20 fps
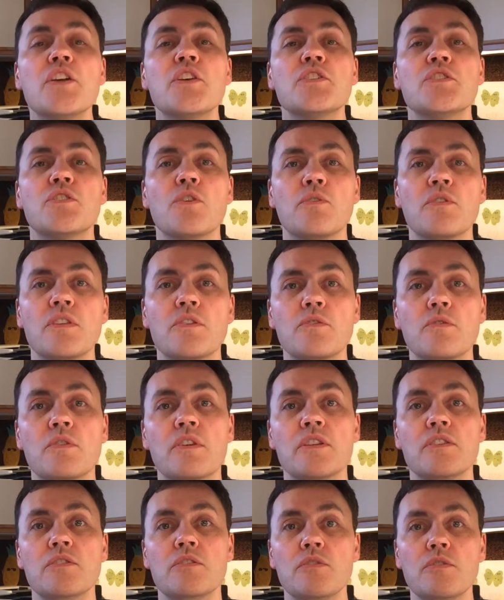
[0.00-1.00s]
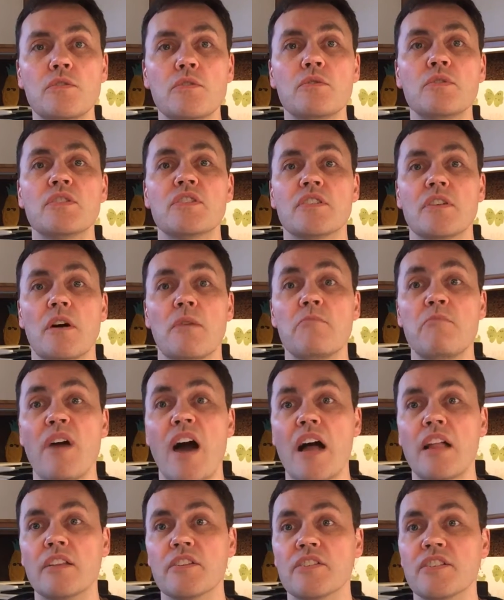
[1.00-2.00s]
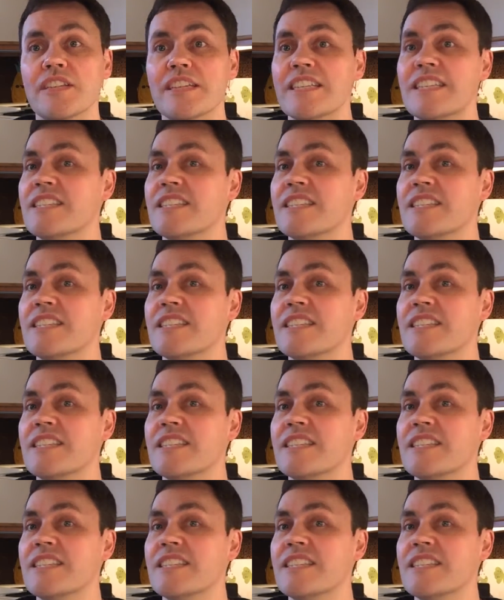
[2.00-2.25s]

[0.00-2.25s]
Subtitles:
so that you can do some polishing.